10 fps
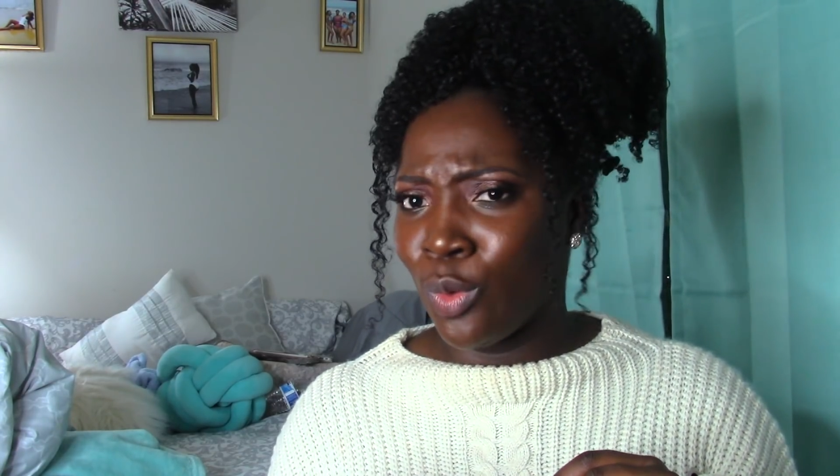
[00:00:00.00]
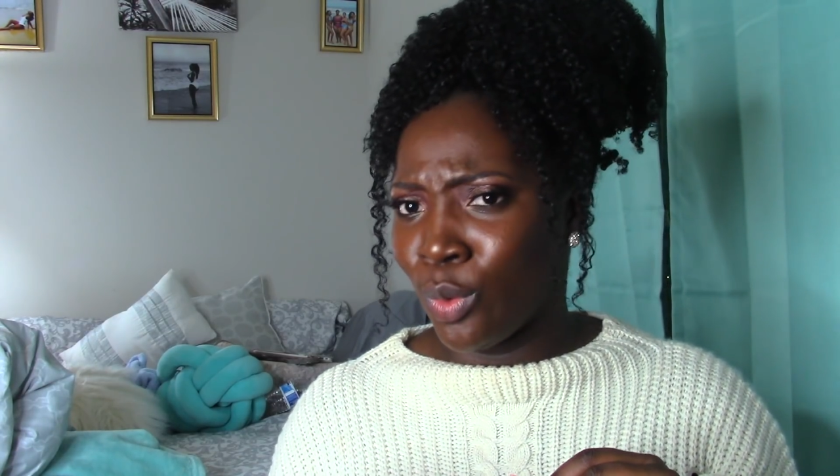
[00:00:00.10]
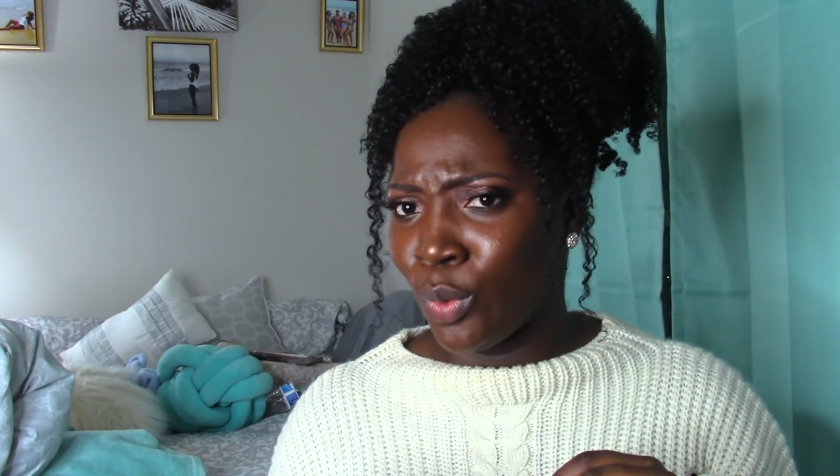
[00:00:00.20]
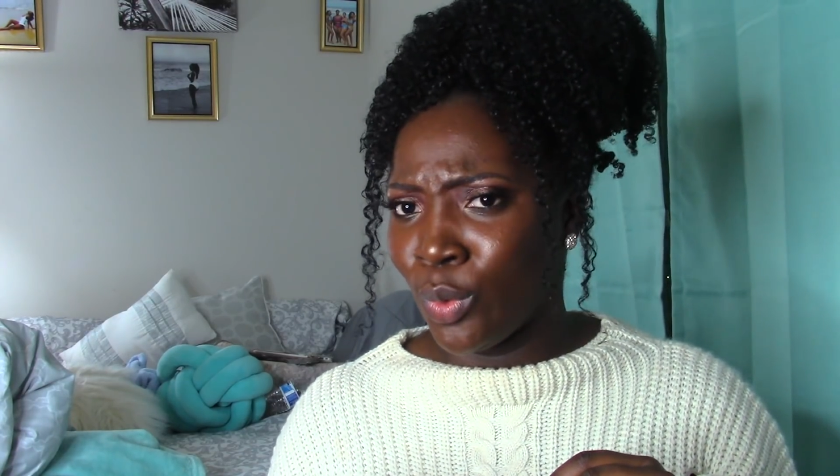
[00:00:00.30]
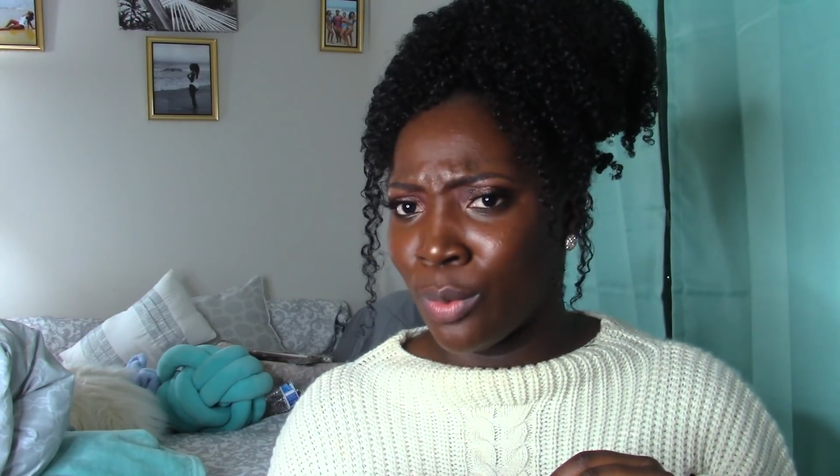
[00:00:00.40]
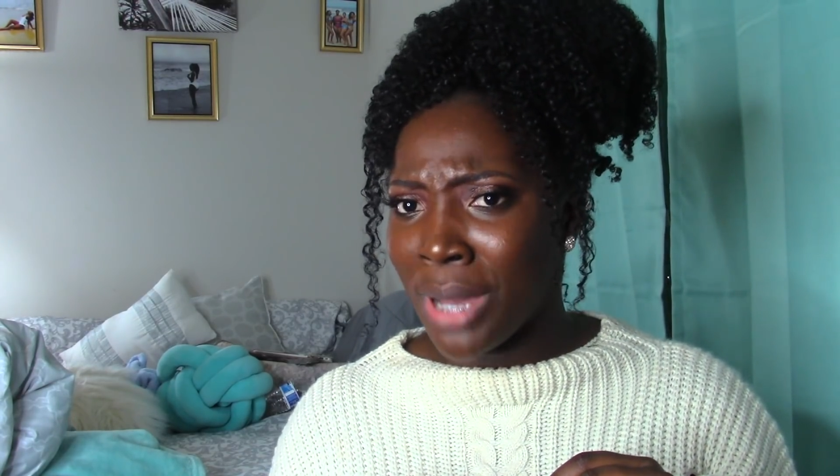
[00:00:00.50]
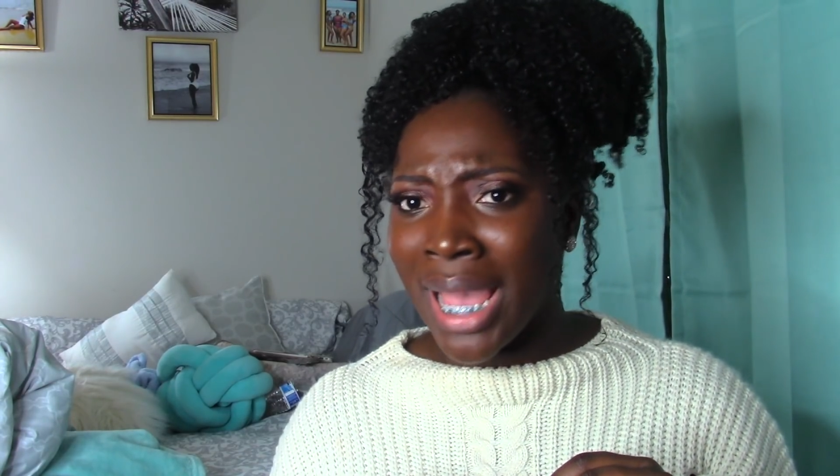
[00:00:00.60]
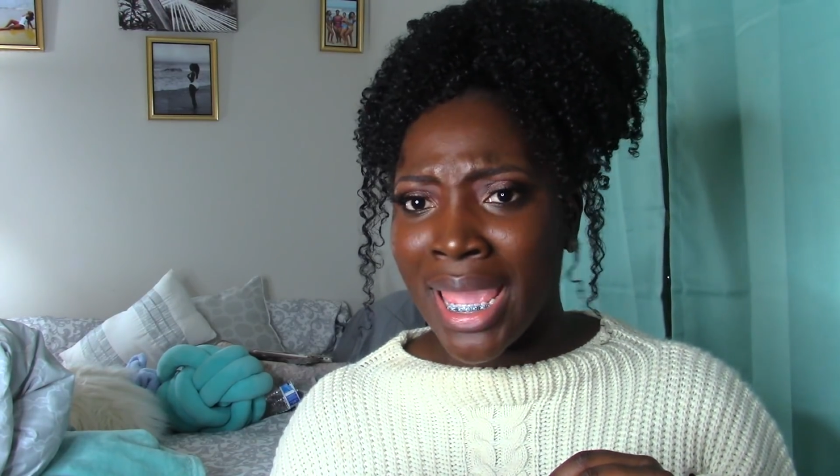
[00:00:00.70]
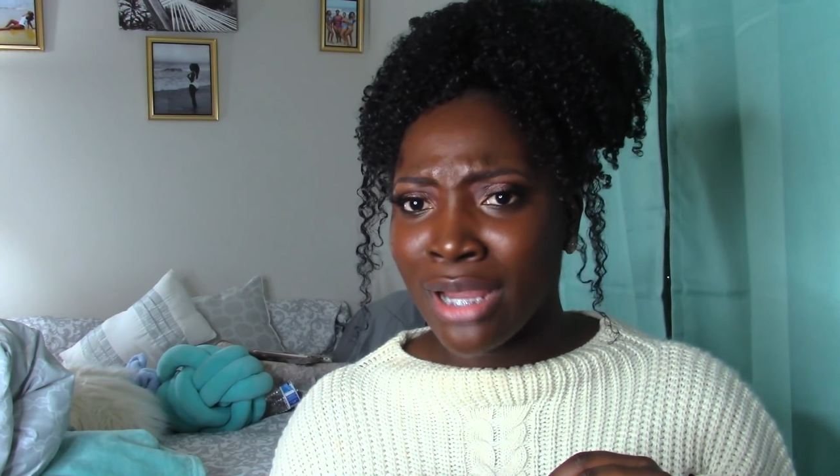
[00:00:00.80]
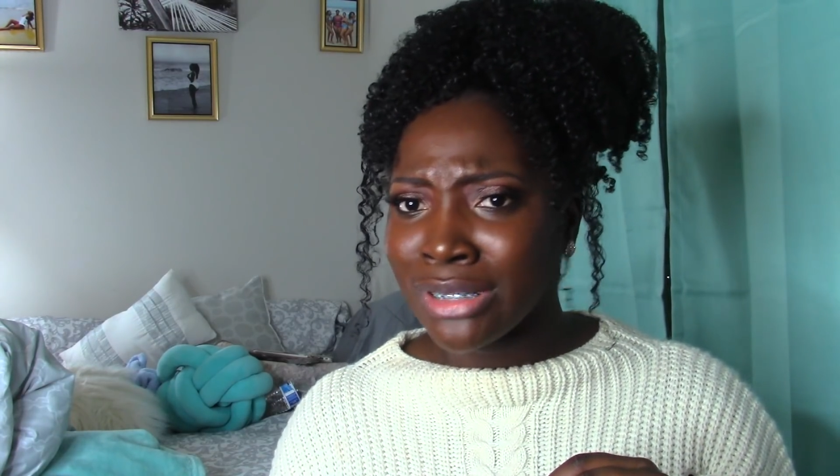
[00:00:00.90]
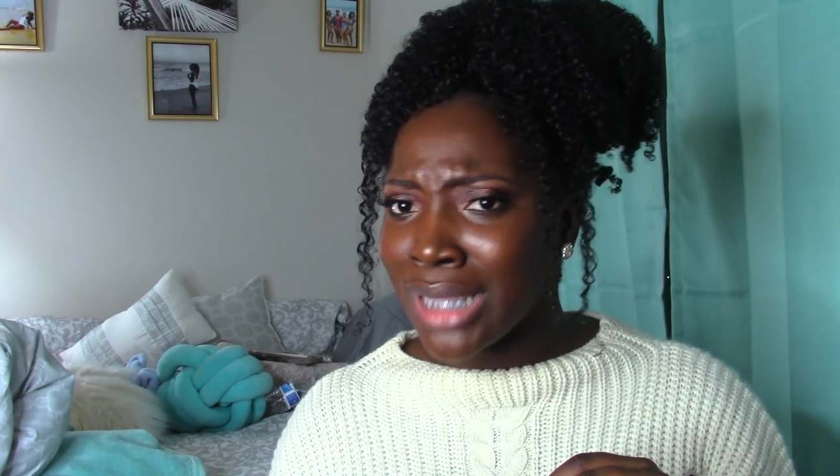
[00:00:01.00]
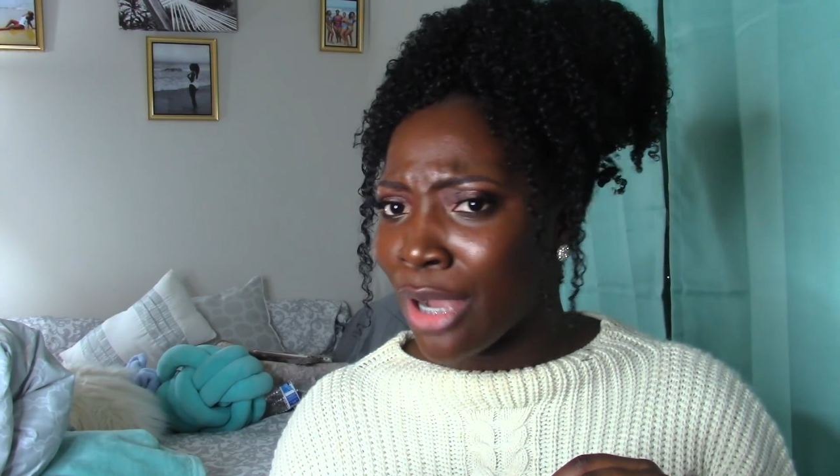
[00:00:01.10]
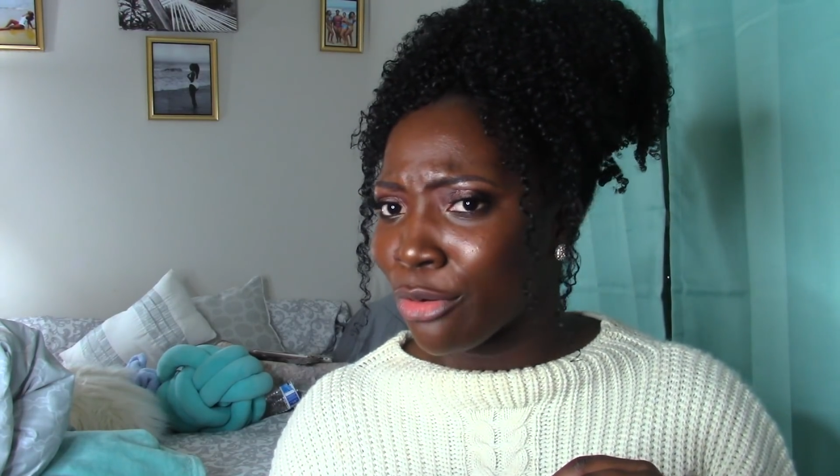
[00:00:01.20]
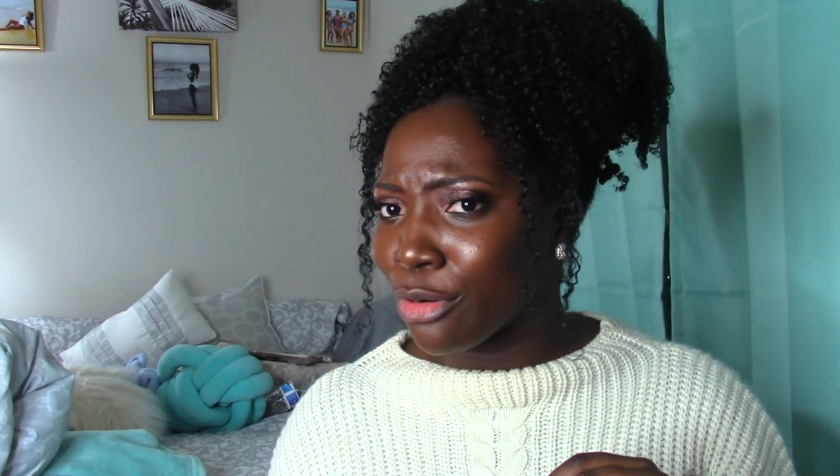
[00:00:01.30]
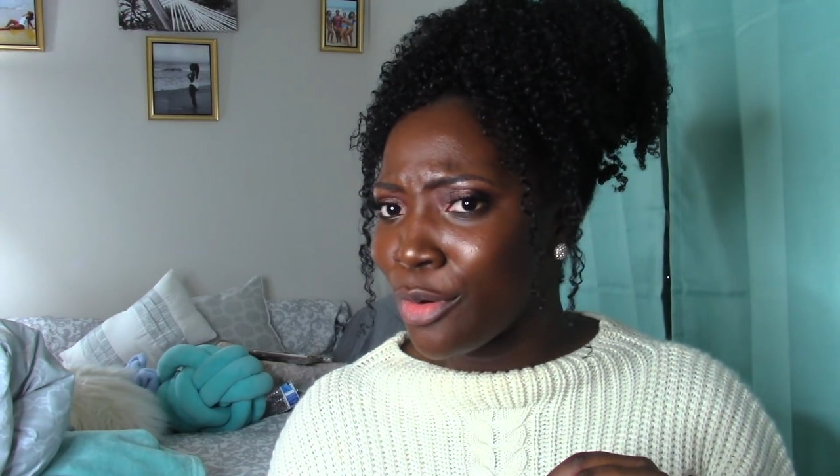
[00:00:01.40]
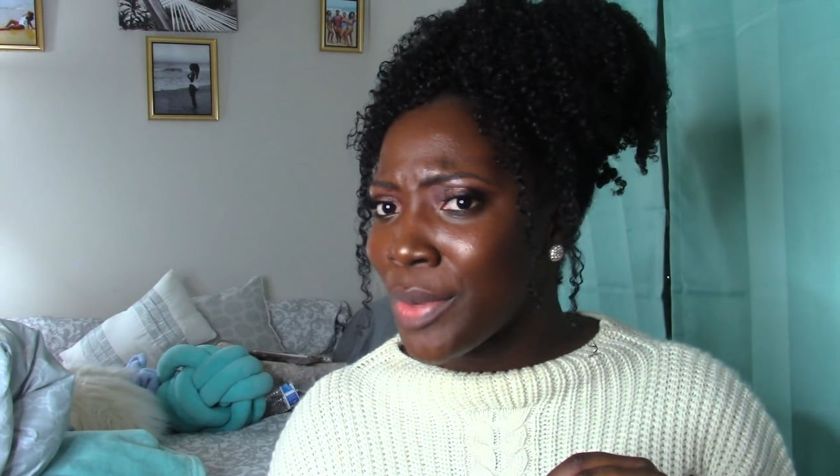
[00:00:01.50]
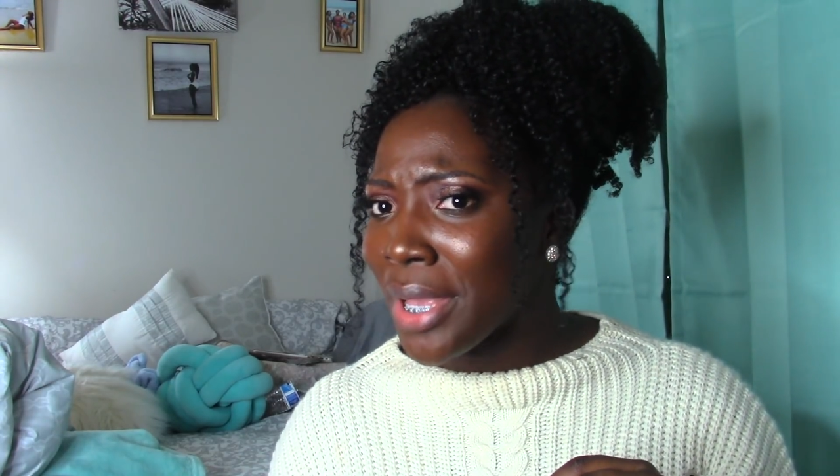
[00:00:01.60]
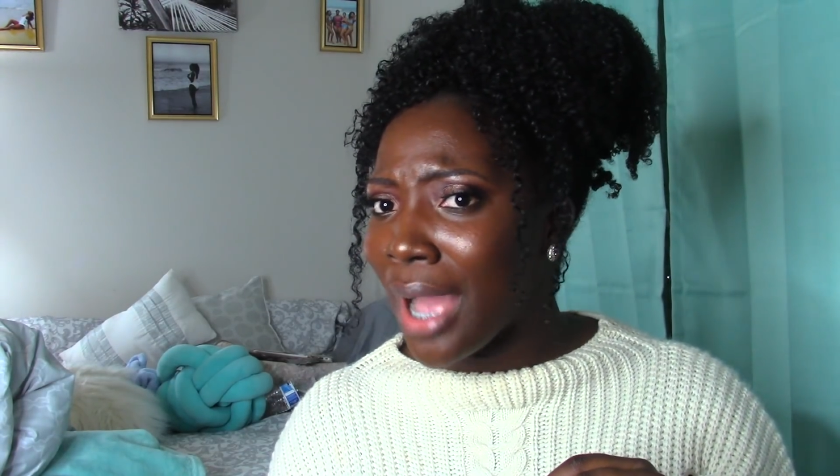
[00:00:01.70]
oh, my hair is not growing.